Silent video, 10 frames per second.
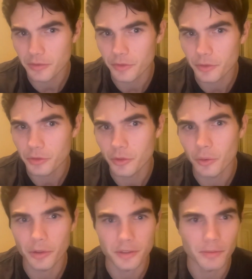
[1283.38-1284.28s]
food,
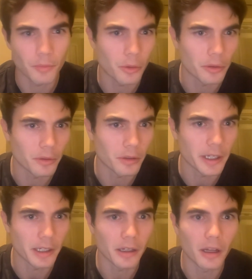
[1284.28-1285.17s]
or is it more
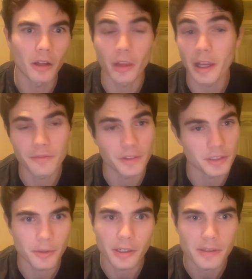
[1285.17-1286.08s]
like a life
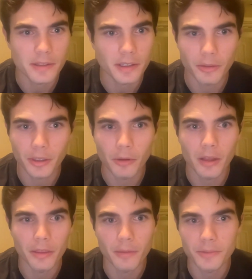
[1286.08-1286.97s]
experience thing where they
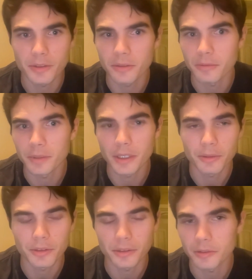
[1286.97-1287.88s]
want them to be able
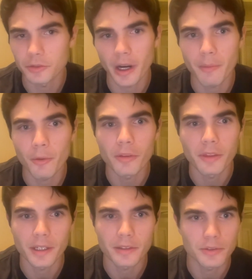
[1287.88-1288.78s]
to try more
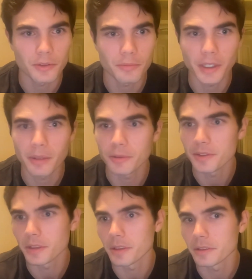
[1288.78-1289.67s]
things or be able
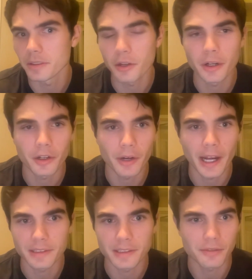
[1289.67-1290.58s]
to,
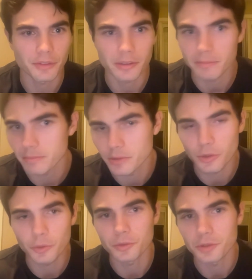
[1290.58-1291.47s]
interact in different social